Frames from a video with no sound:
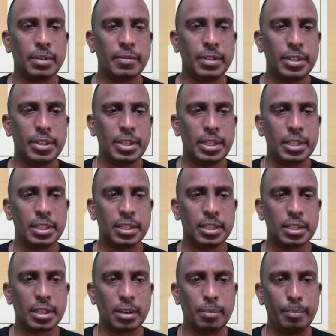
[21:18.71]
which is
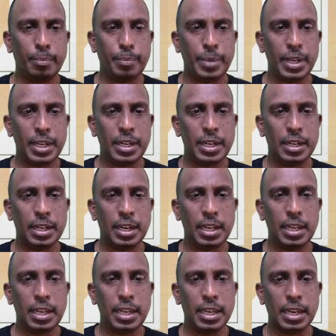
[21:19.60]

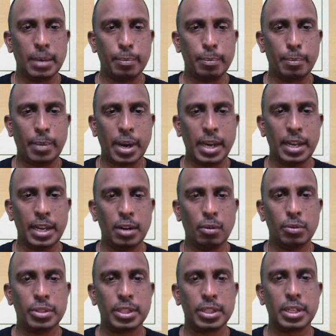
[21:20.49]
completely a
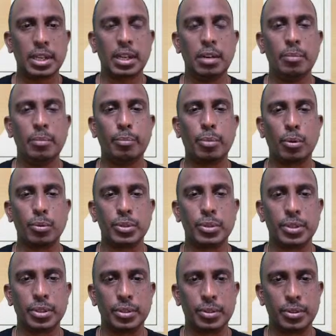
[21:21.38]
biological
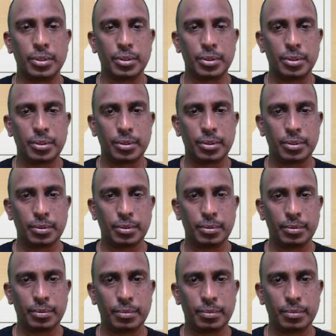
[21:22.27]
process.